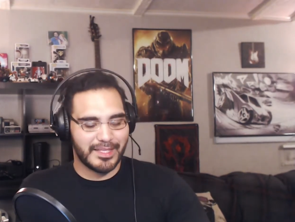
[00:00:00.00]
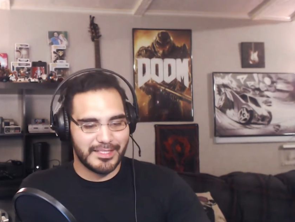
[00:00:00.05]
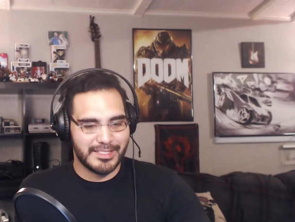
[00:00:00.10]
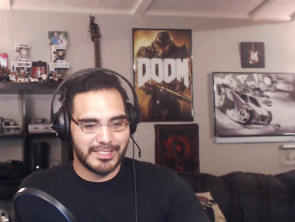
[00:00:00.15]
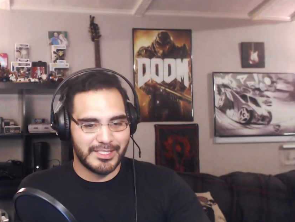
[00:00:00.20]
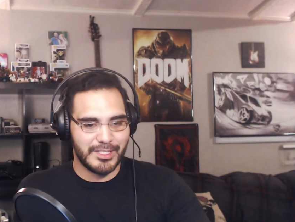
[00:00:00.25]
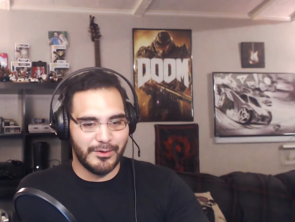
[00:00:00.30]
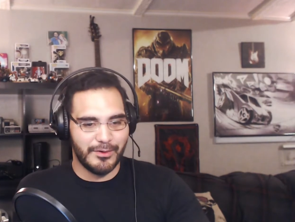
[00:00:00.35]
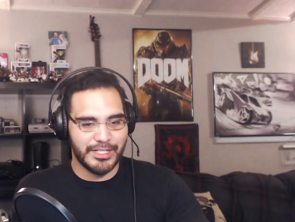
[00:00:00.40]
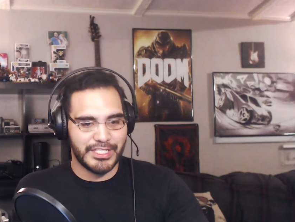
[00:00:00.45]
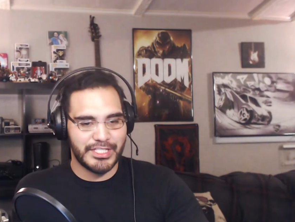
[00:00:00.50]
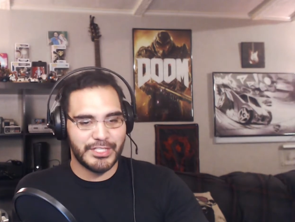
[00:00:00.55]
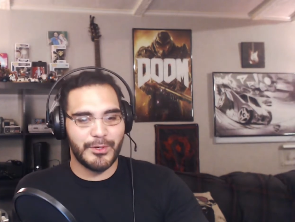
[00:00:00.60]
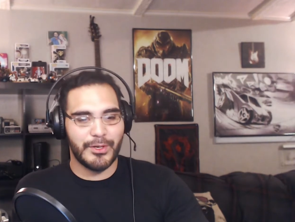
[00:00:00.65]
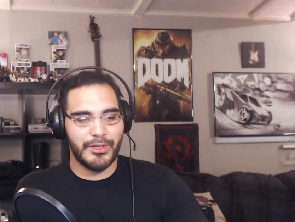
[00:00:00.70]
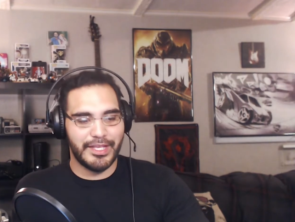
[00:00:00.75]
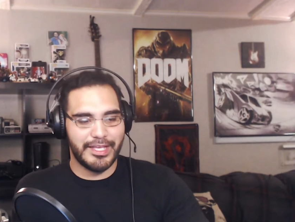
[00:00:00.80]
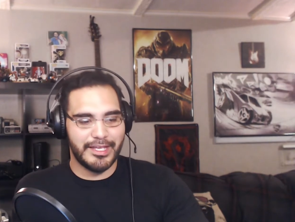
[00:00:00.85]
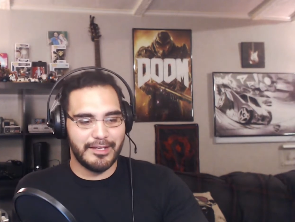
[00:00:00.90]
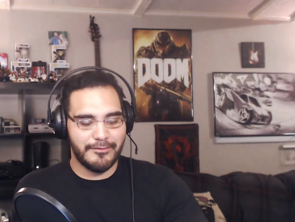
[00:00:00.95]
So a
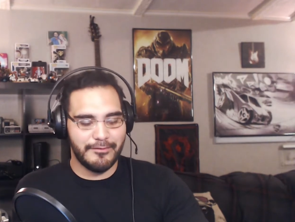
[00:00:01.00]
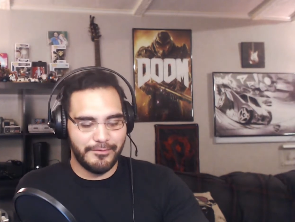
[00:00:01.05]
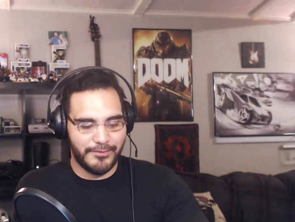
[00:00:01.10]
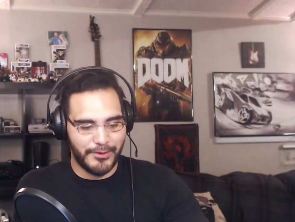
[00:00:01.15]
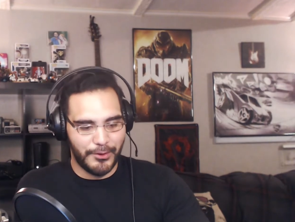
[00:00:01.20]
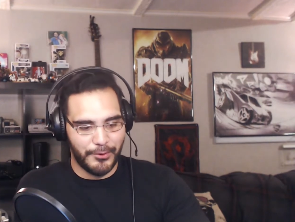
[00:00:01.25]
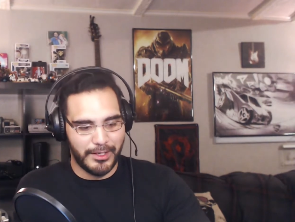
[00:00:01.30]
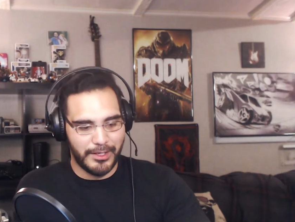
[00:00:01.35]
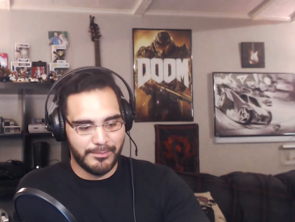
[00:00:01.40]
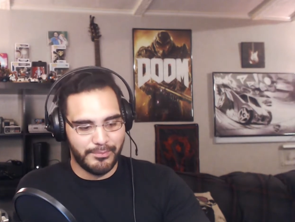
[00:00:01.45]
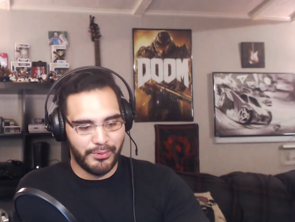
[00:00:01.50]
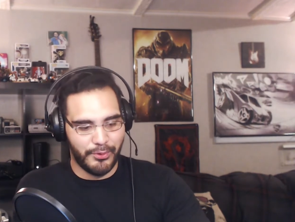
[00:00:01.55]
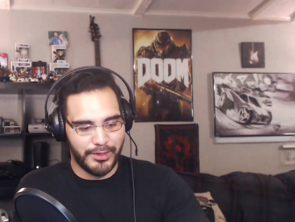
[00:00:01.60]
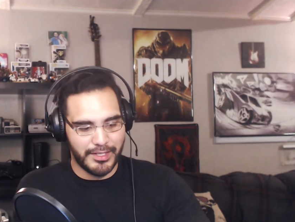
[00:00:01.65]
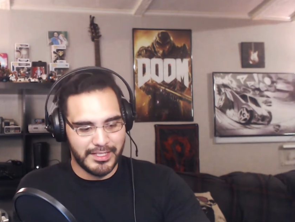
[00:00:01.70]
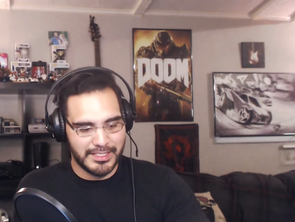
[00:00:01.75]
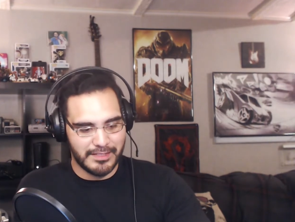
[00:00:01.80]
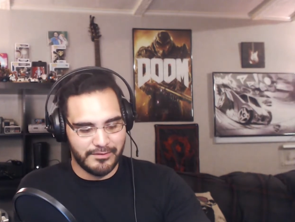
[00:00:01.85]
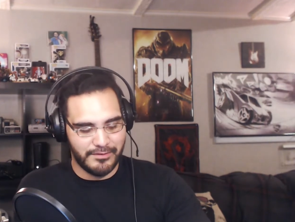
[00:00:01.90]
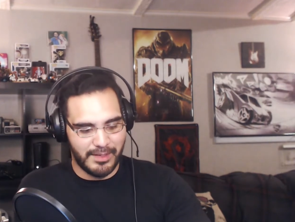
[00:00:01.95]
trillion floating
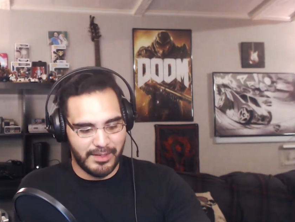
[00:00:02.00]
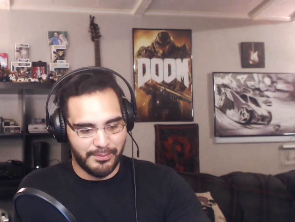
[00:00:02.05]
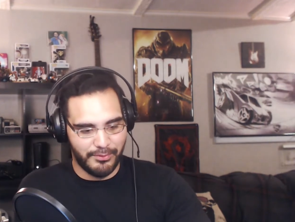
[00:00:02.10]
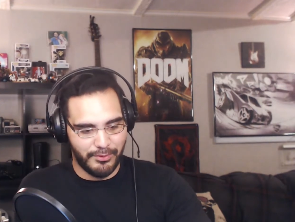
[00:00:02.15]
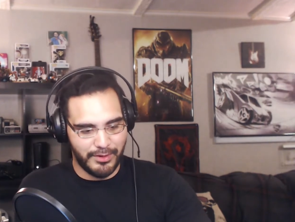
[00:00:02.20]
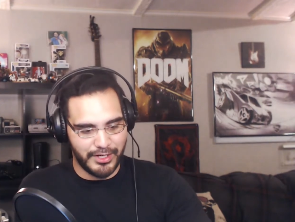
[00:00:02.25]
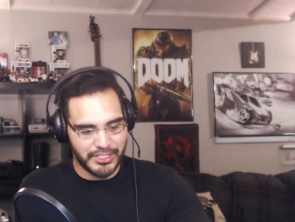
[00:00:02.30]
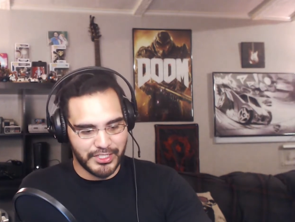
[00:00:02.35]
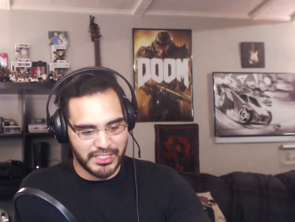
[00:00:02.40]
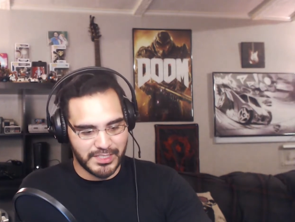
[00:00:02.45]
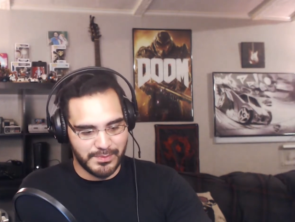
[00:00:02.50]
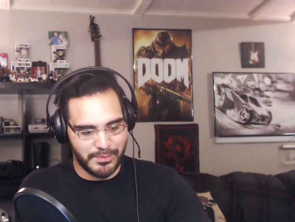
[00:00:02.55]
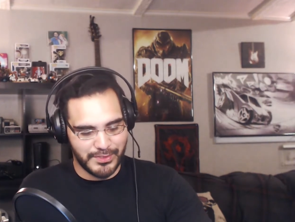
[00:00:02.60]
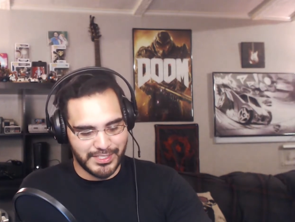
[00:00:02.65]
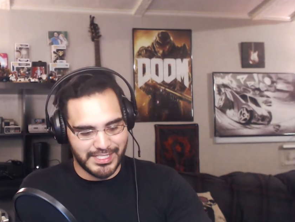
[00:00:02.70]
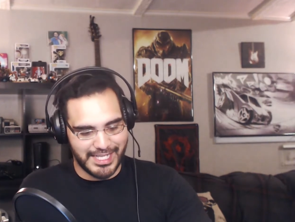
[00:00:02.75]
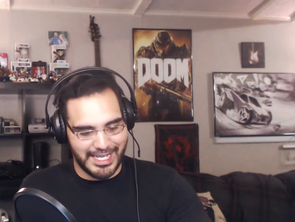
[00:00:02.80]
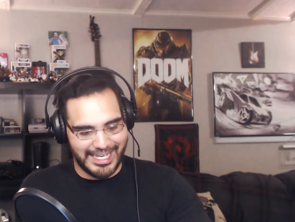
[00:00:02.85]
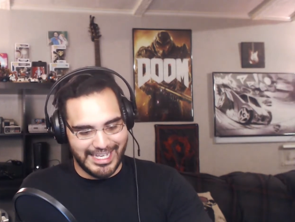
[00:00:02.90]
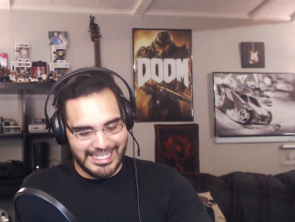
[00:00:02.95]
points of operations per
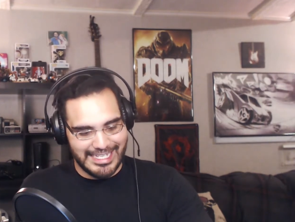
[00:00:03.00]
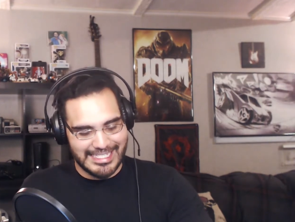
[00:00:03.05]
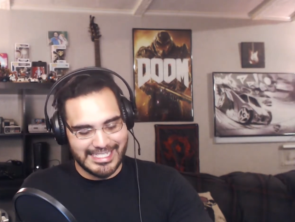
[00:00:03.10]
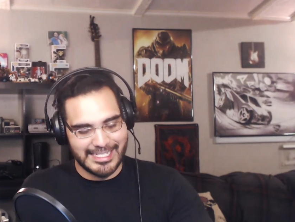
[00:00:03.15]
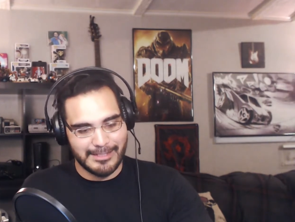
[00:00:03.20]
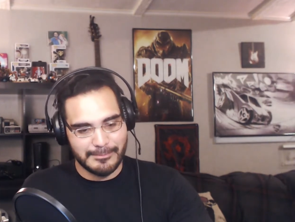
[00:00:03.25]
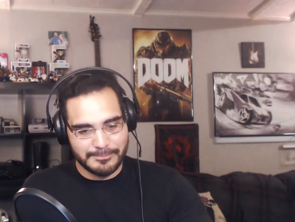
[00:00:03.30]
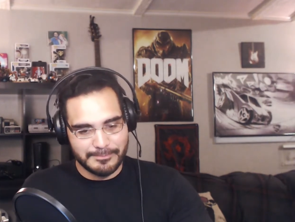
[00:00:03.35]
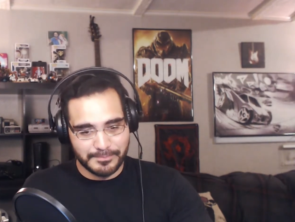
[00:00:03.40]
second.